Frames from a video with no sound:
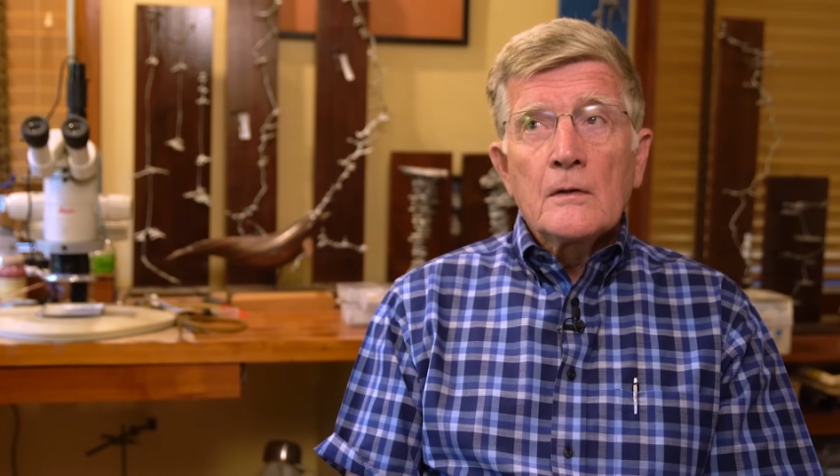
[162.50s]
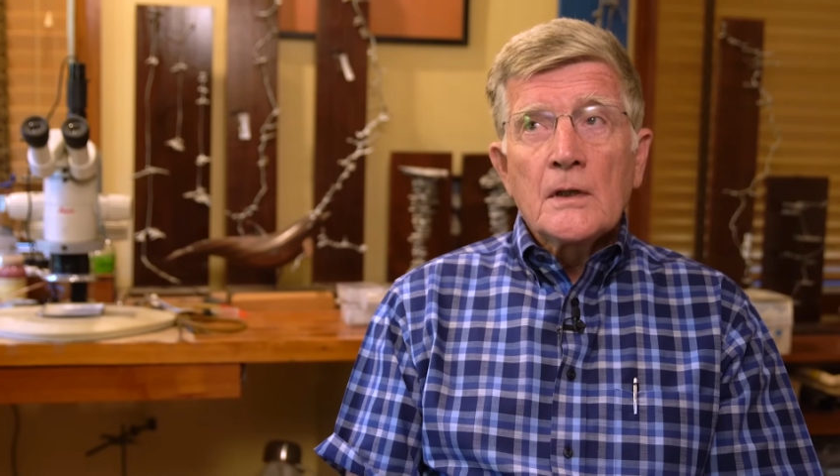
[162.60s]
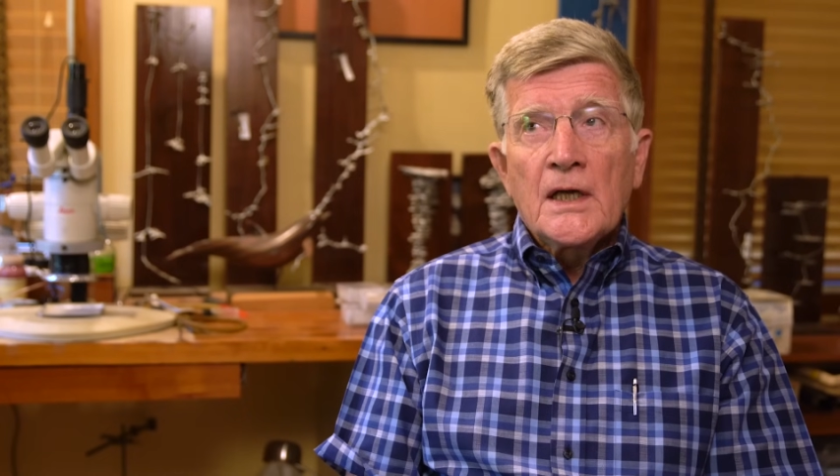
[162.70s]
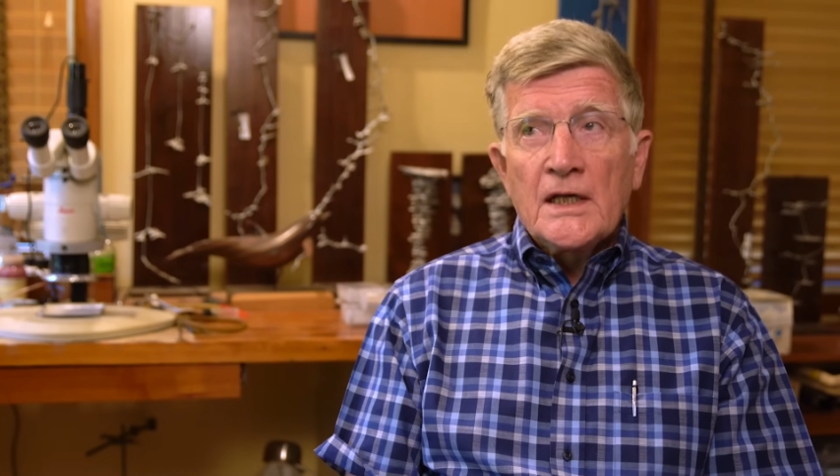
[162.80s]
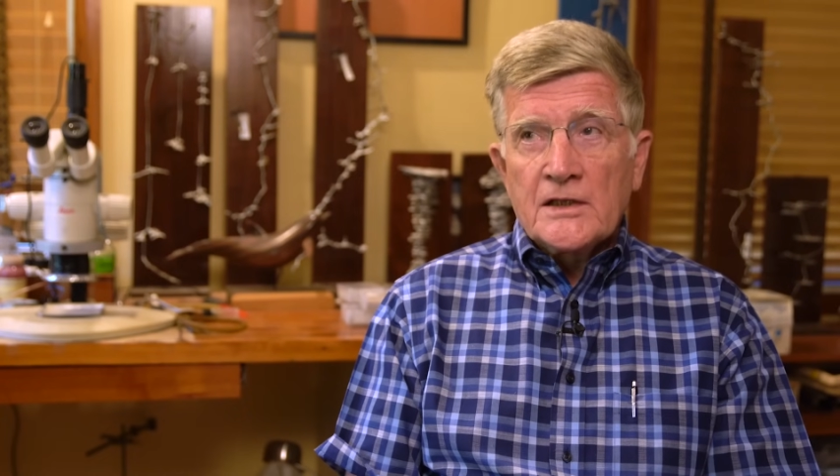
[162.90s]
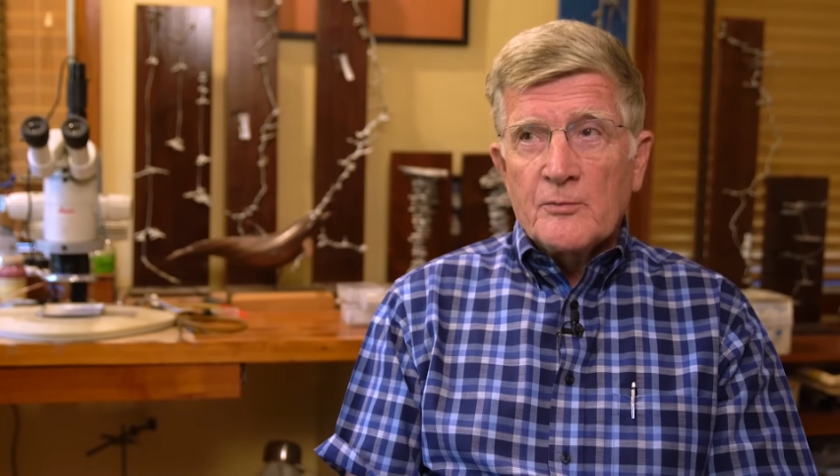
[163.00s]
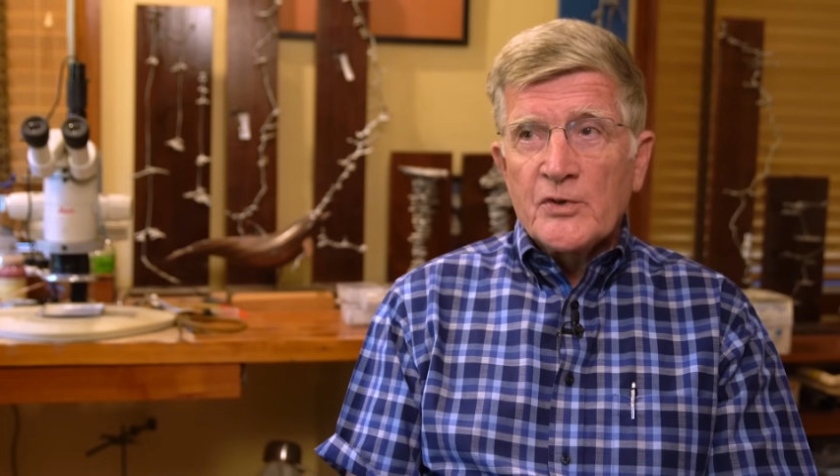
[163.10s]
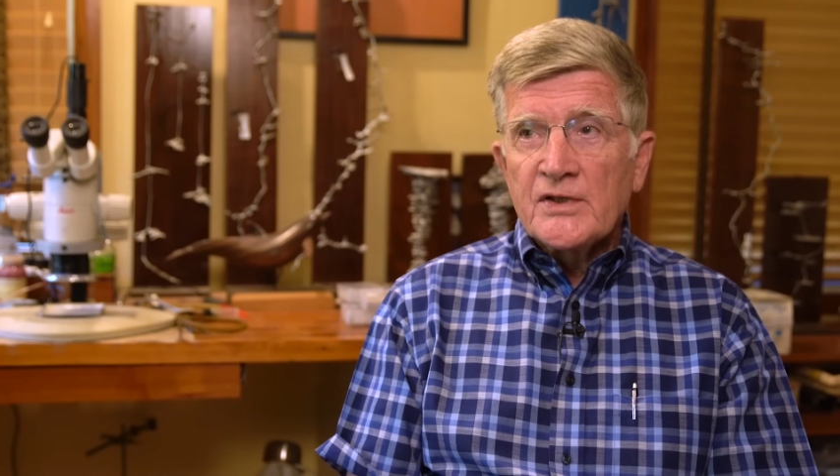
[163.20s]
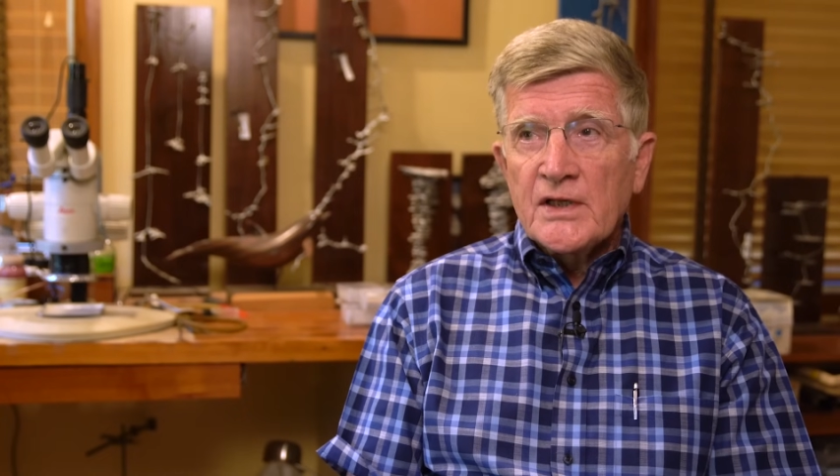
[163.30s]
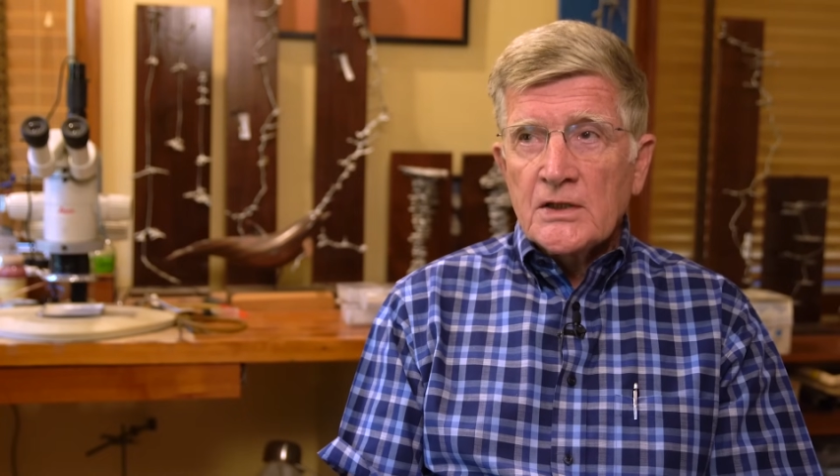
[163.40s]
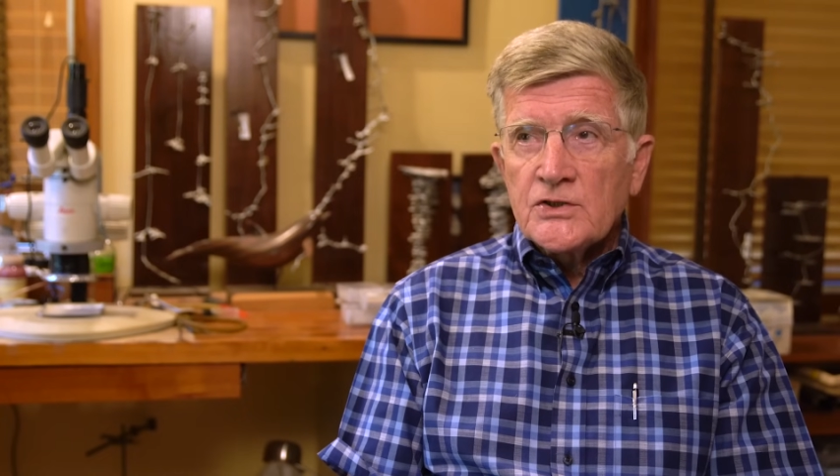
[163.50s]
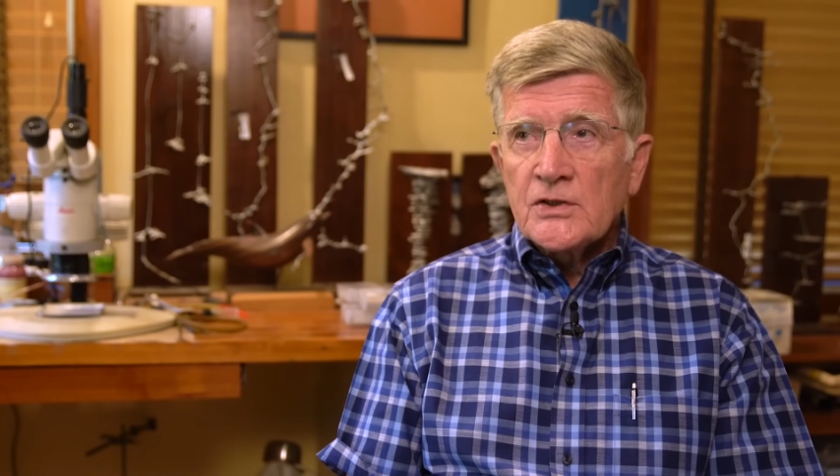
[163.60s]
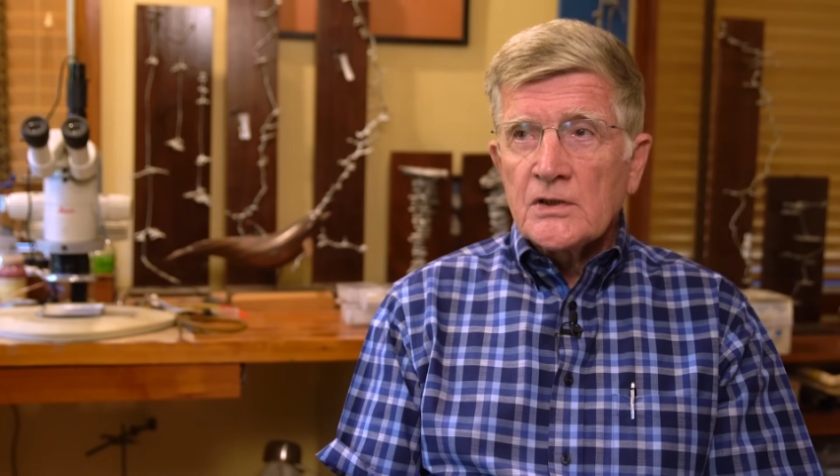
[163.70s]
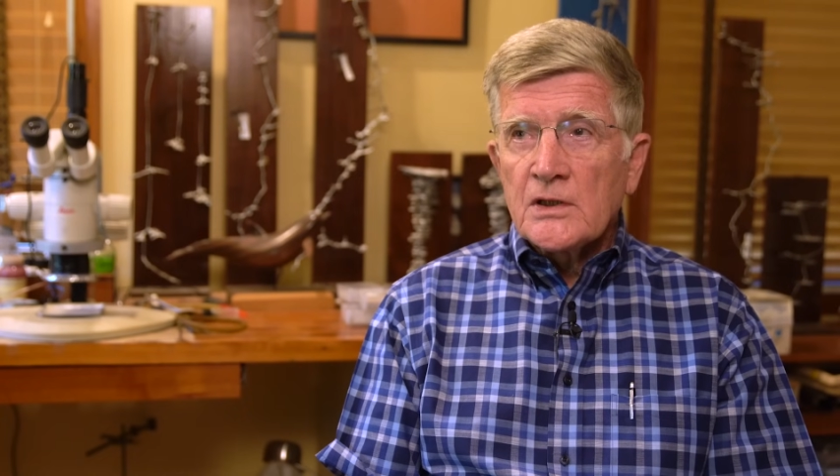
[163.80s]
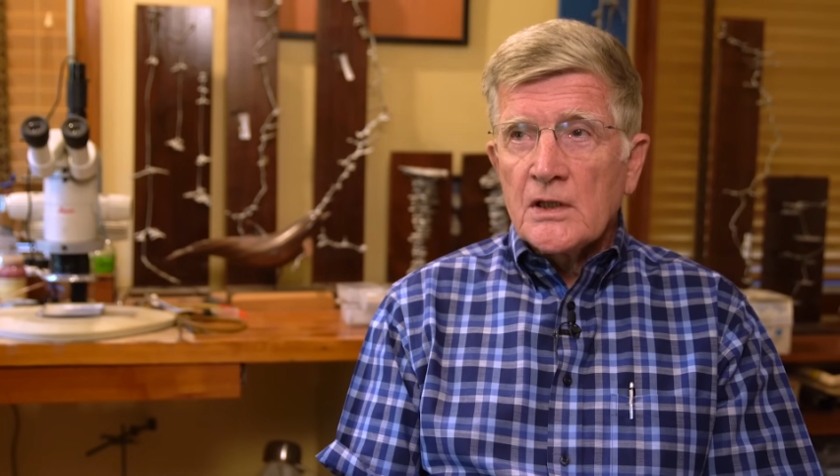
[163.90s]
had the
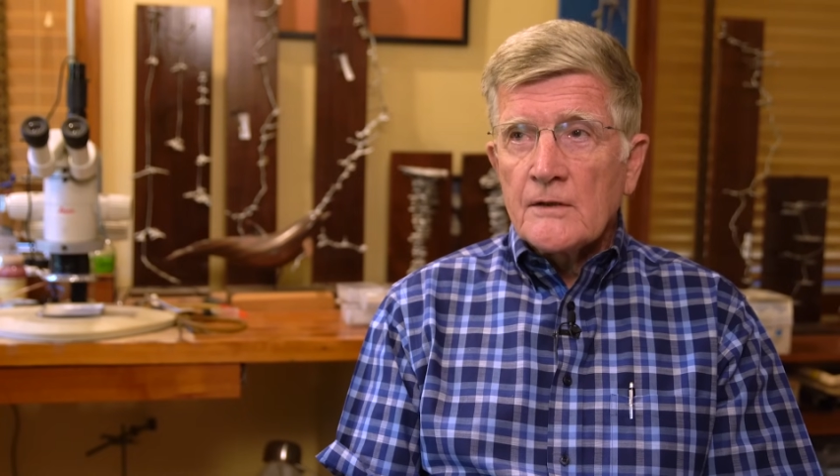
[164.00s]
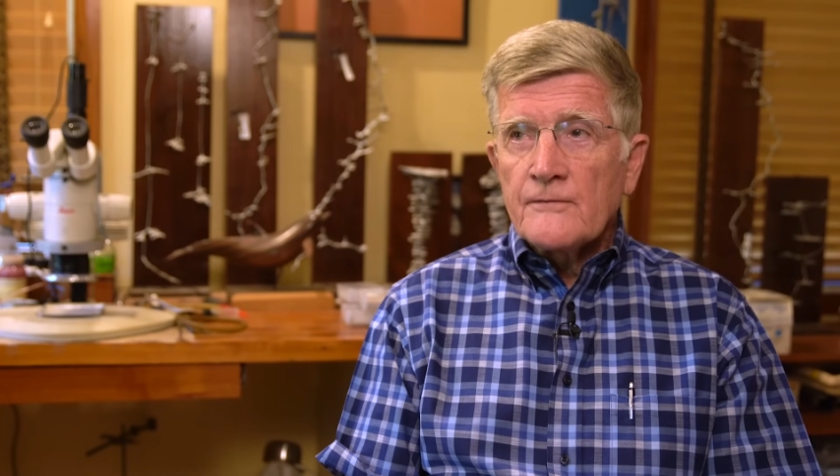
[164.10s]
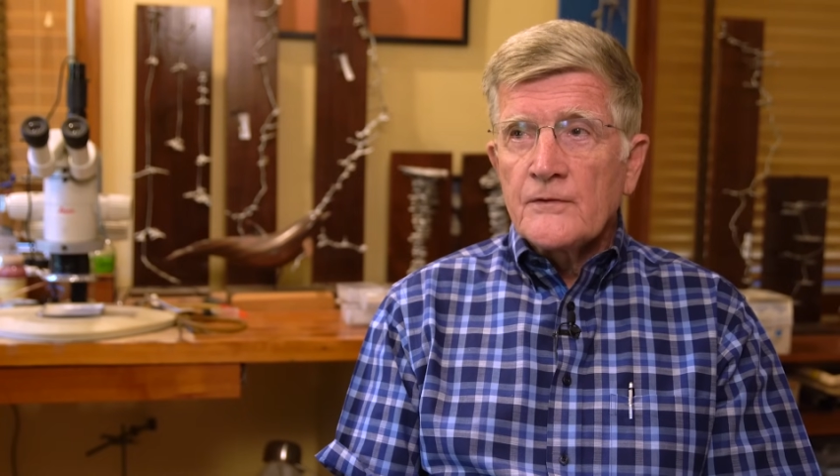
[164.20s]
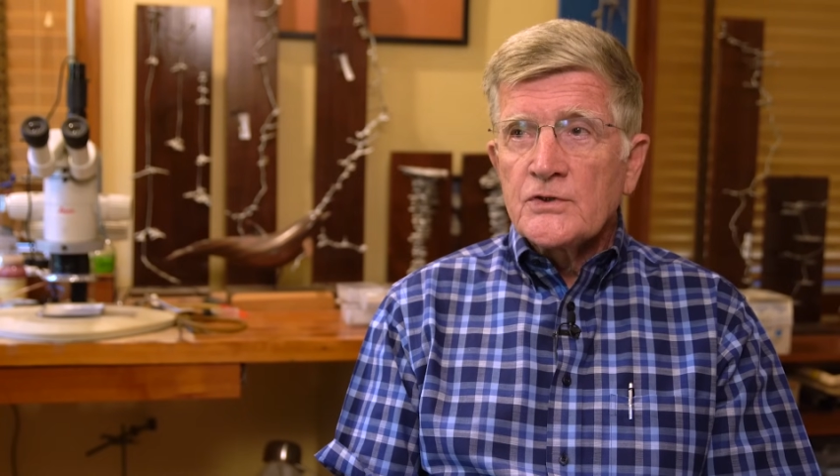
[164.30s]
potential of